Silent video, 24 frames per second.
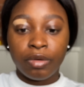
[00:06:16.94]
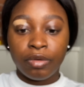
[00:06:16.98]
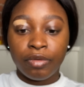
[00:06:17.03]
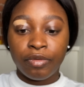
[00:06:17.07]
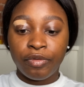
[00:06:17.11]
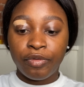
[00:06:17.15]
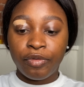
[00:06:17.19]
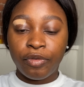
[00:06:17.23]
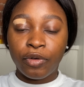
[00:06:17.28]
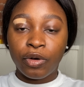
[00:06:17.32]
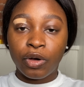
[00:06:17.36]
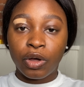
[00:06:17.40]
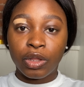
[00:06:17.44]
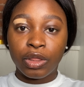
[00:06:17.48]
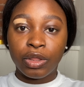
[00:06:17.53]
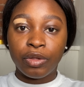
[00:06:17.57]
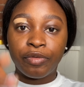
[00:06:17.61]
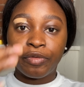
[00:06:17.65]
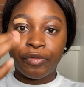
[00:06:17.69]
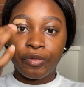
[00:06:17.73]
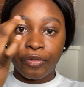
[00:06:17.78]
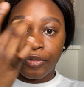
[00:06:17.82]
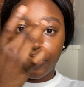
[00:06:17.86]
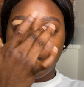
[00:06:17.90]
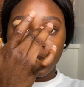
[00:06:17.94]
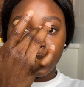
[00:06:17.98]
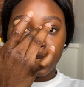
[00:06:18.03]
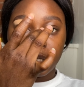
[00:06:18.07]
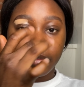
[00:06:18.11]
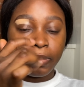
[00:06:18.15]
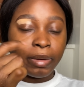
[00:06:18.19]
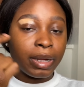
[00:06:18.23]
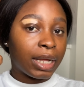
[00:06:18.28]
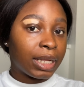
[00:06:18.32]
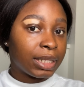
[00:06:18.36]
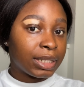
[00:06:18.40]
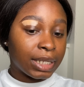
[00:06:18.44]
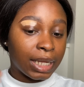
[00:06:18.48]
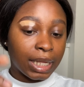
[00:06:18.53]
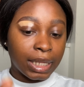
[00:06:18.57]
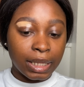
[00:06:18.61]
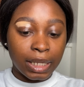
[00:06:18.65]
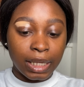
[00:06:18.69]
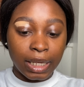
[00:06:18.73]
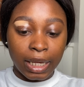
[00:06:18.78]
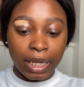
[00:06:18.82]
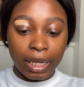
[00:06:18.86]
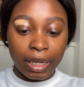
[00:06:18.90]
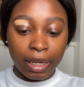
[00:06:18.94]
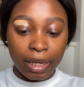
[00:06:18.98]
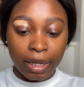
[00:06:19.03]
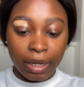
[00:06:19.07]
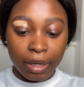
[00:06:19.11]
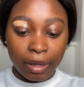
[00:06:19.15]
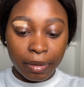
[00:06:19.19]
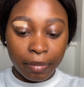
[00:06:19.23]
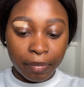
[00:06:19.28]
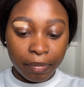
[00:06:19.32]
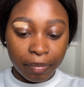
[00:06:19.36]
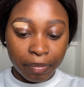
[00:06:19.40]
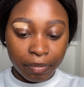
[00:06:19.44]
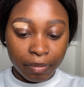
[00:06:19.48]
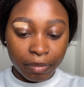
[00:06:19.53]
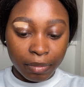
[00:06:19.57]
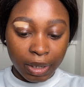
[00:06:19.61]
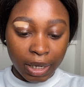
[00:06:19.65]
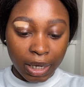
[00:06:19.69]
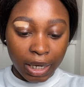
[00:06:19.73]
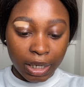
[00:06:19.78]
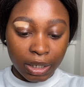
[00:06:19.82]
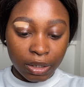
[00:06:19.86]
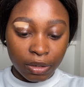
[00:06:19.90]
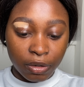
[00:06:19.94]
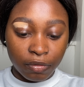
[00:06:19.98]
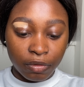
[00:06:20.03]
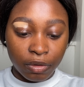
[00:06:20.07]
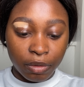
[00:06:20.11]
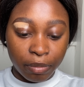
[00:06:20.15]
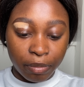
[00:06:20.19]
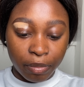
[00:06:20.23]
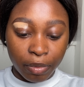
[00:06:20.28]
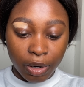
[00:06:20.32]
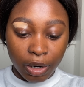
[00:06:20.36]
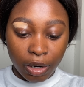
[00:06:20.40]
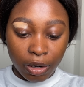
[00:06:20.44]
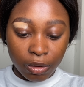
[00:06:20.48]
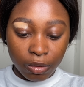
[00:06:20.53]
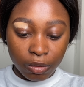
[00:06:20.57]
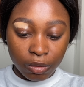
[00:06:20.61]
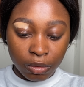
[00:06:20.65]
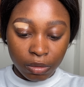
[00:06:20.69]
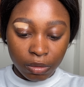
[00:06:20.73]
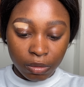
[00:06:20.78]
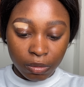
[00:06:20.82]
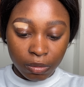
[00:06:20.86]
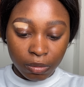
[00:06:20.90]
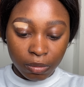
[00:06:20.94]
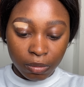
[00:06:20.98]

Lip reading: for the front part and the end of the brows.